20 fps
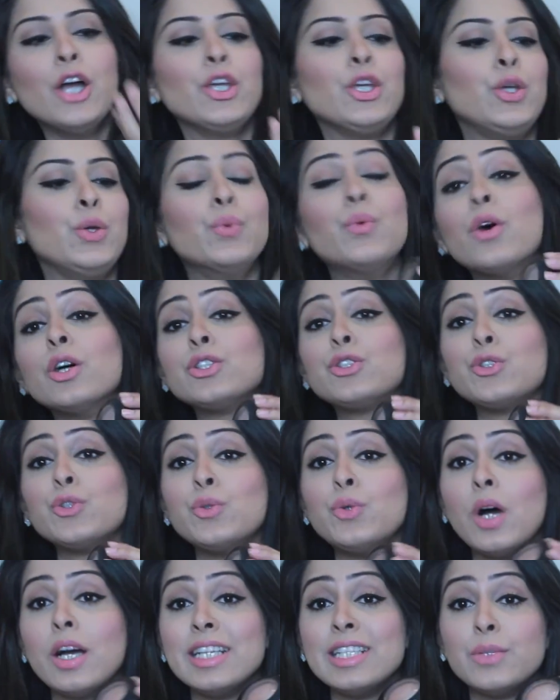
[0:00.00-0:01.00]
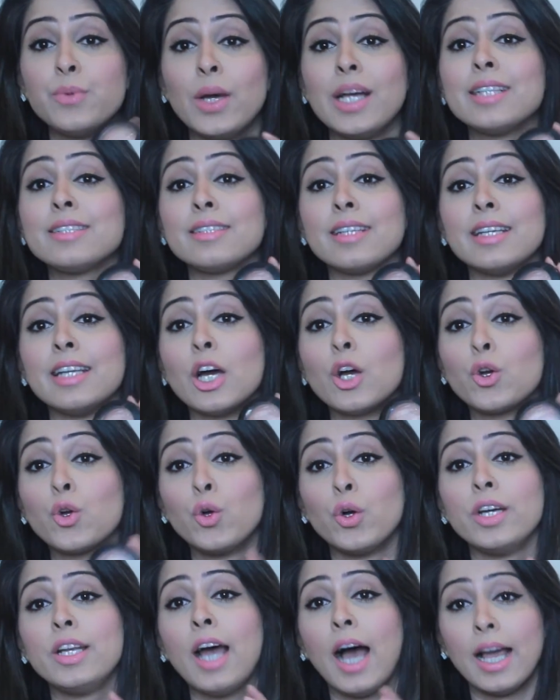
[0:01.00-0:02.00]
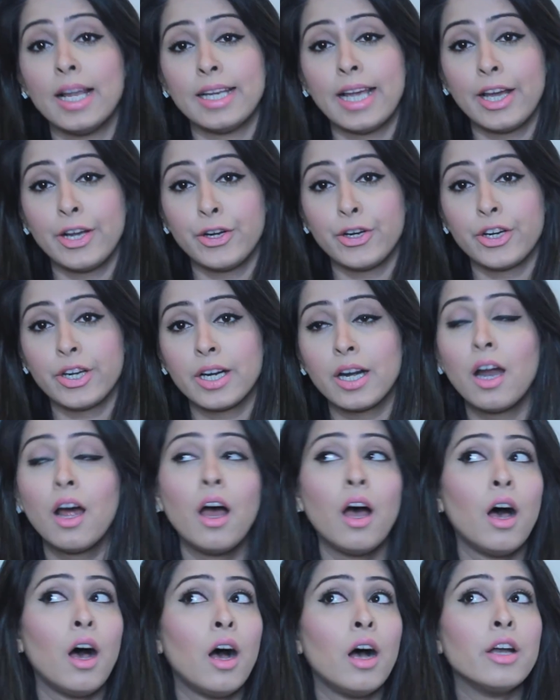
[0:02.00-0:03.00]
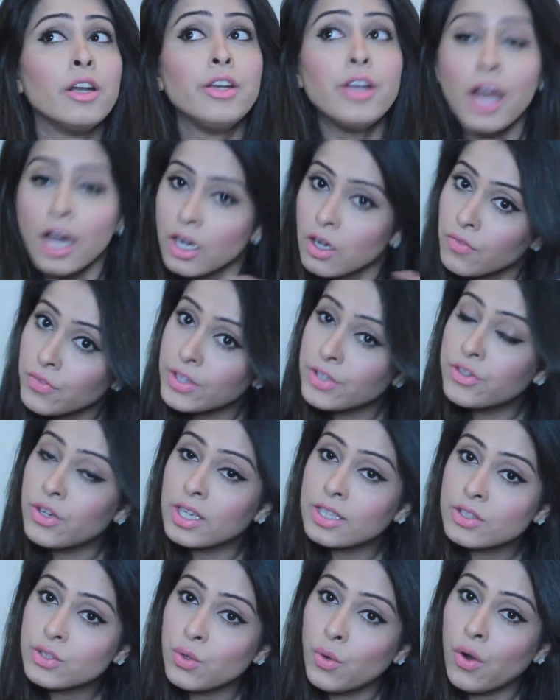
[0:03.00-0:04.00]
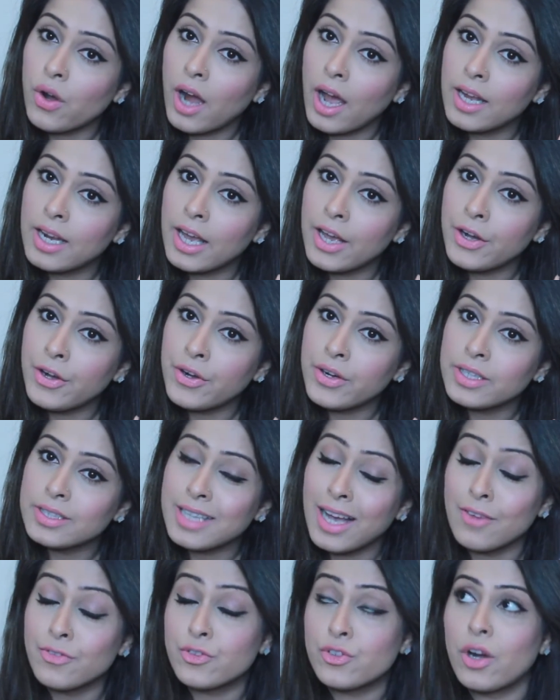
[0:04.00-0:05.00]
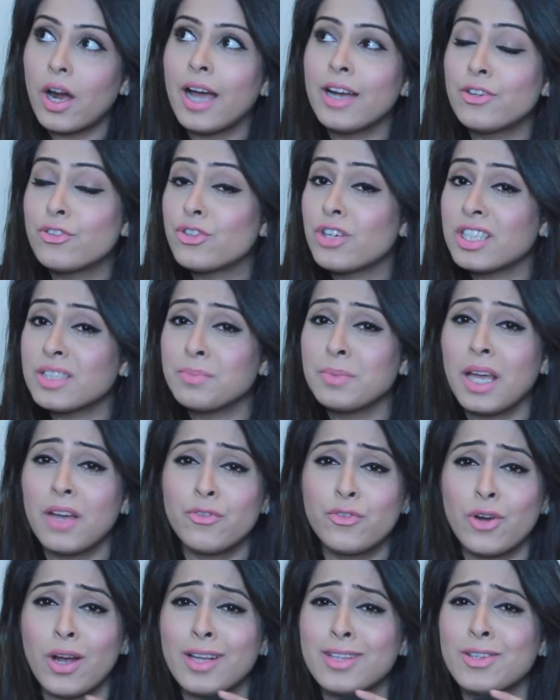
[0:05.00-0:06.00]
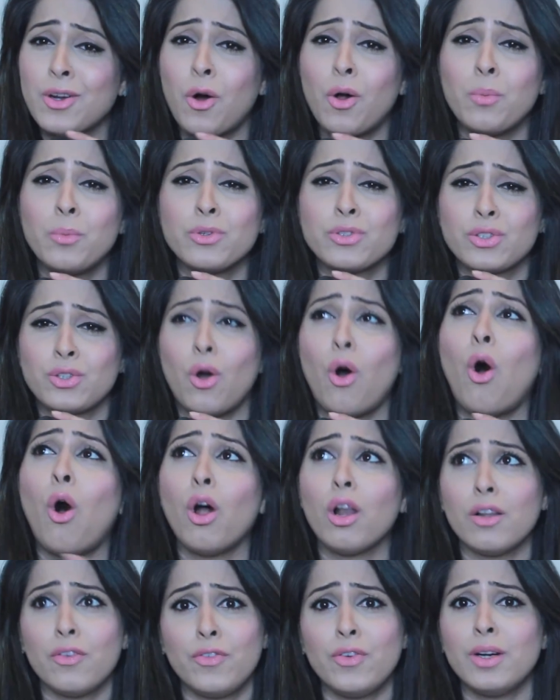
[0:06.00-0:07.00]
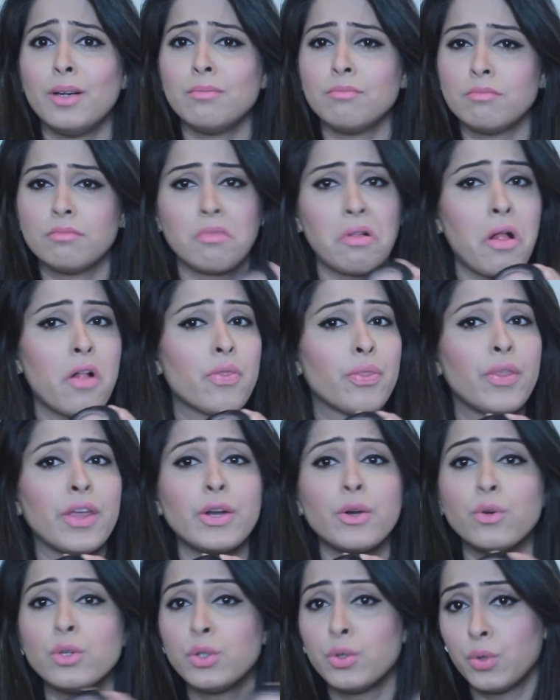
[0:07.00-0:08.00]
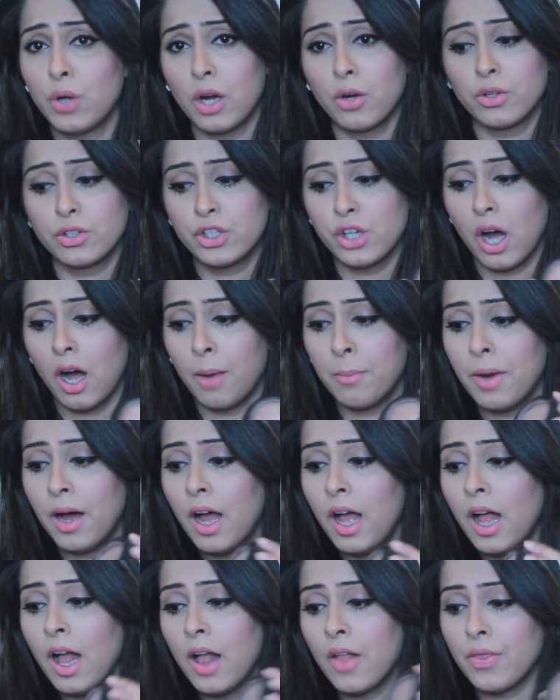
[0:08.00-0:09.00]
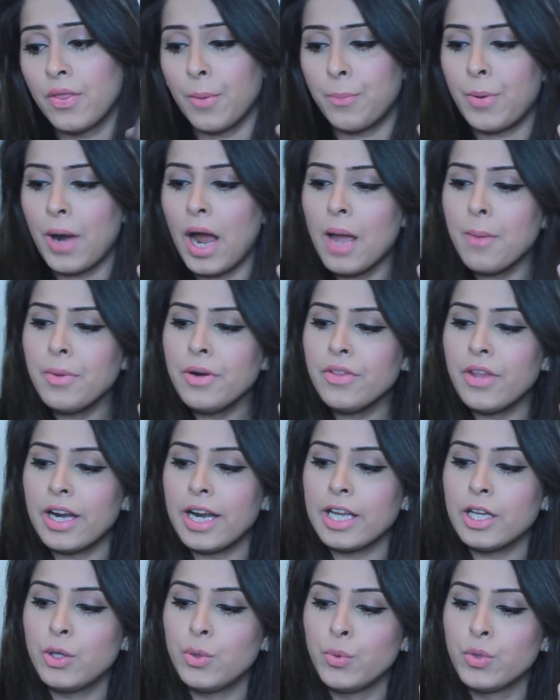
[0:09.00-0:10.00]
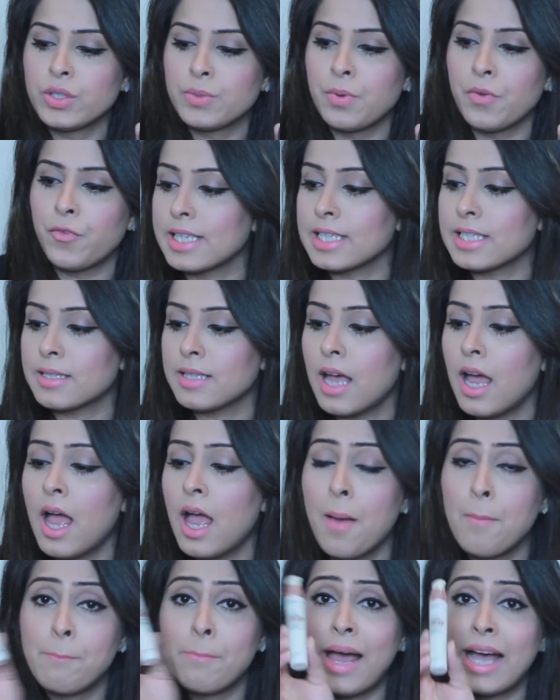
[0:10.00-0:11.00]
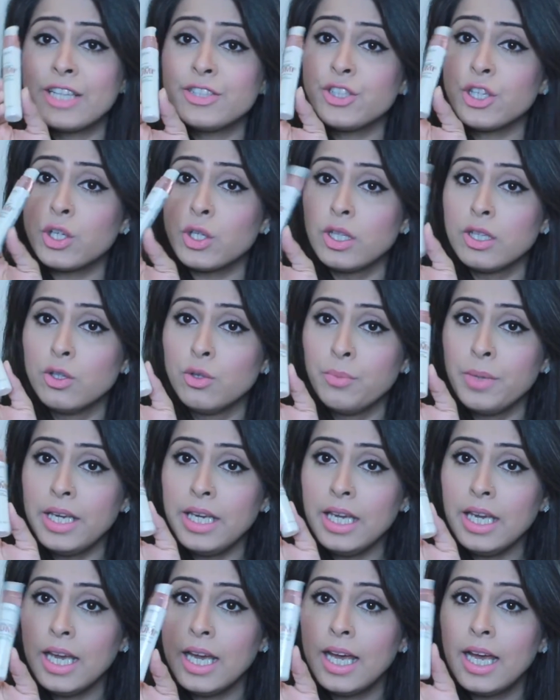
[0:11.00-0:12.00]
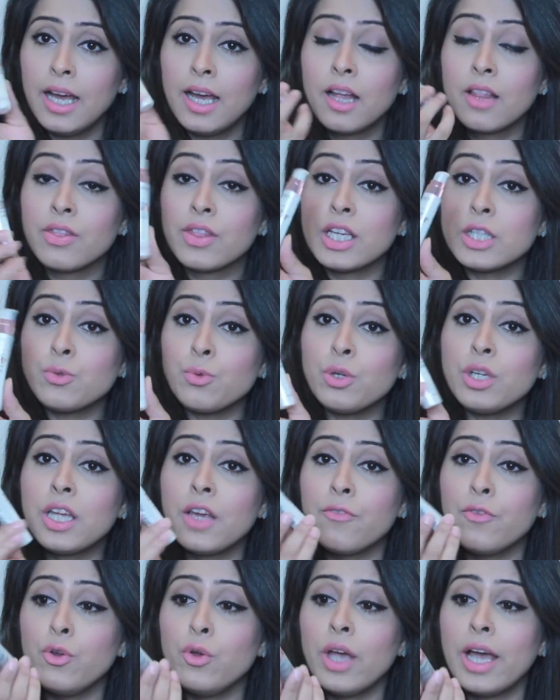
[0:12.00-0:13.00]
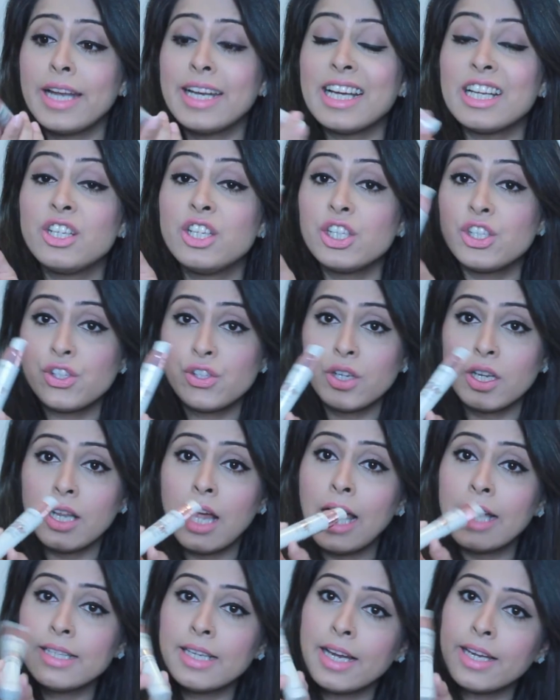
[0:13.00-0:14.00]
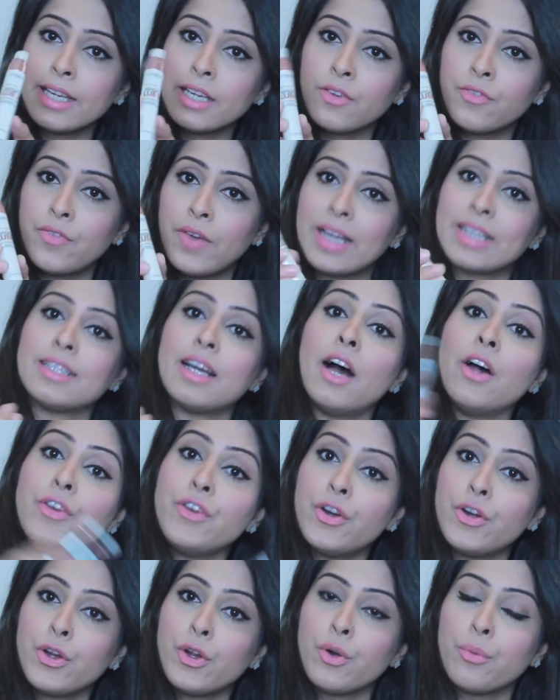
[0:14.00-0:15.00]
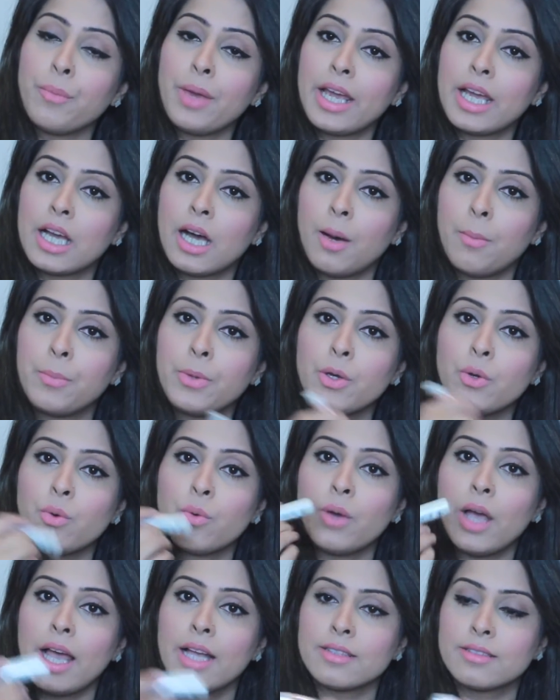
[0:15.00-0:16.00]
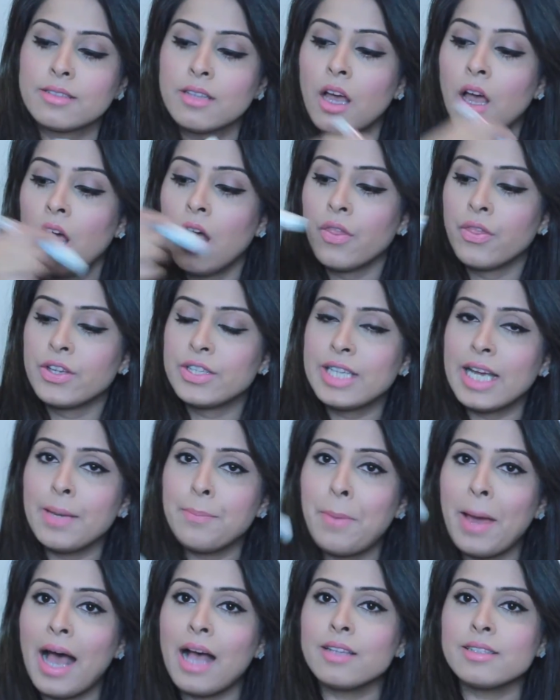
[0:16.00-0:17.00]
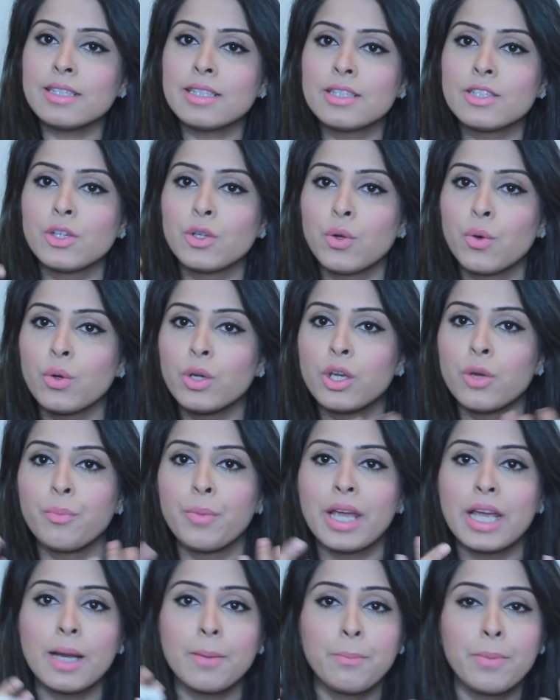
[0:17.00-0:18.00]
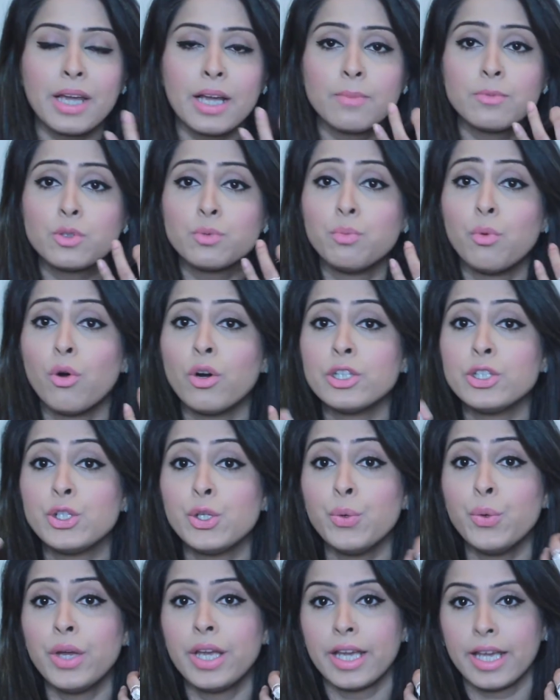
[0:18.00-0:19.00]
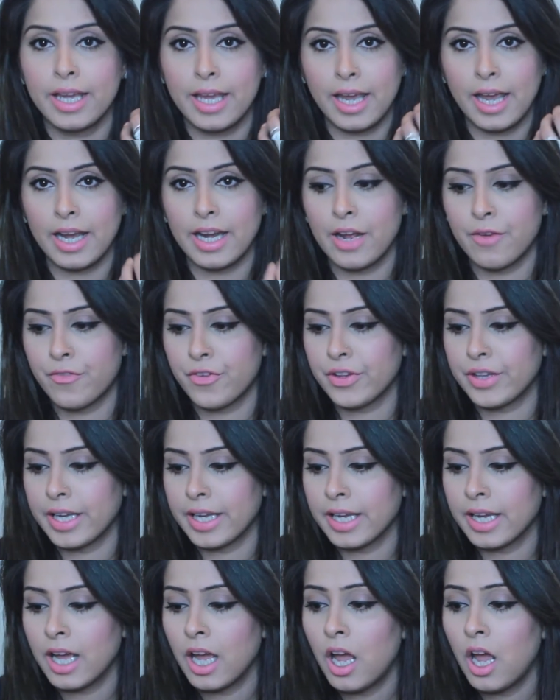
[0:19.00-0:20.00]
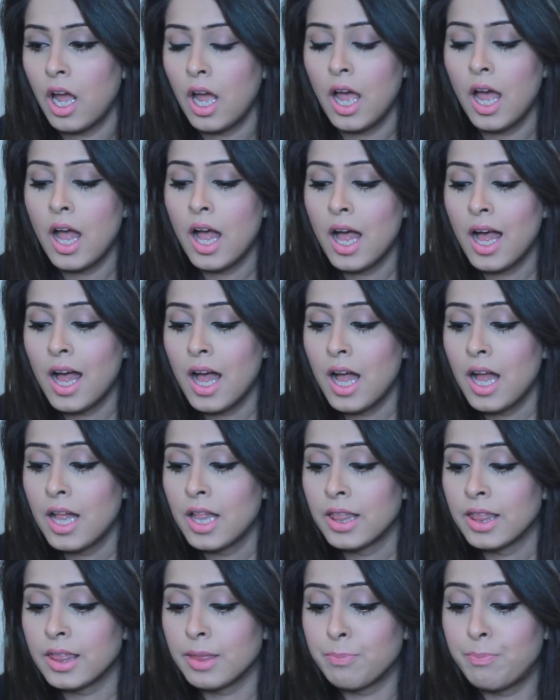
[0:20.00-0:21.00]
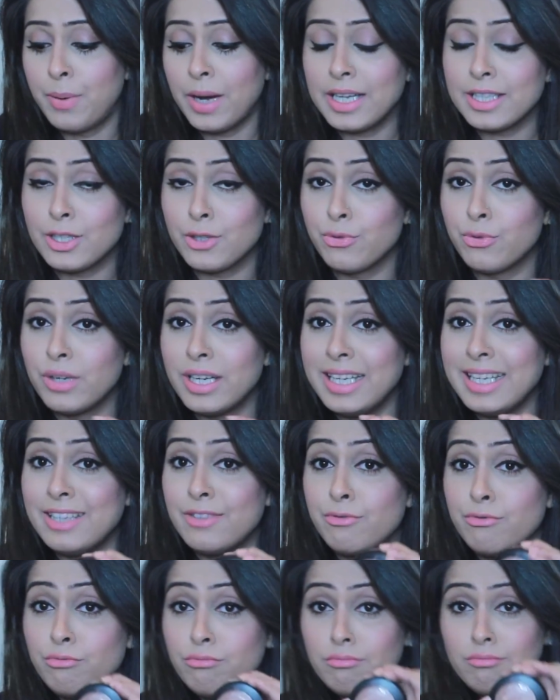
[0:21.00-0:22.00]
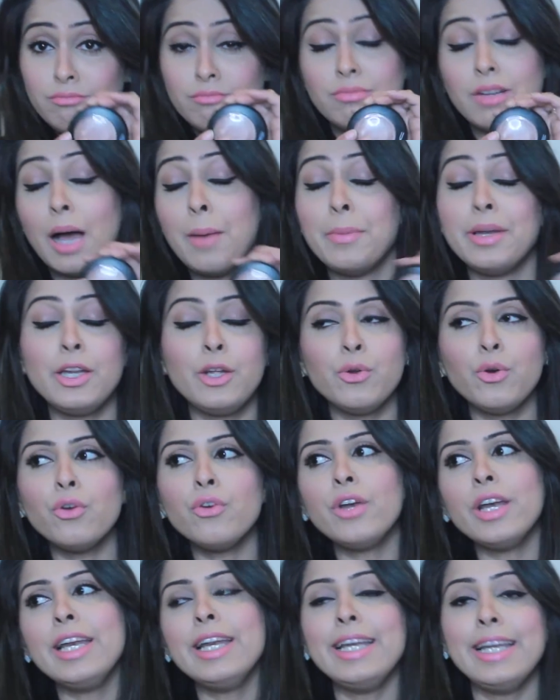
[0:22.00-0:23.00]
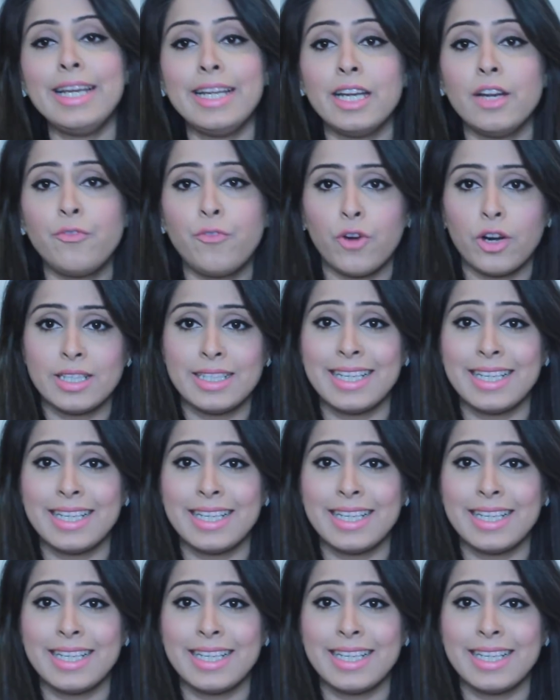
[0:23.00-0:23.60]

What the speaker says: You want to invest in a good highlighter. None of the drugstore highlighters I've tried, trust me, I've tried almost all of them. They don't do a good job. The primer that I used with this Magic Lumi, this would give you an additional highlighting effect under your makeup. As the day passes, your makeup becomes more dewy and everything. But you really I mean, you don't really need it for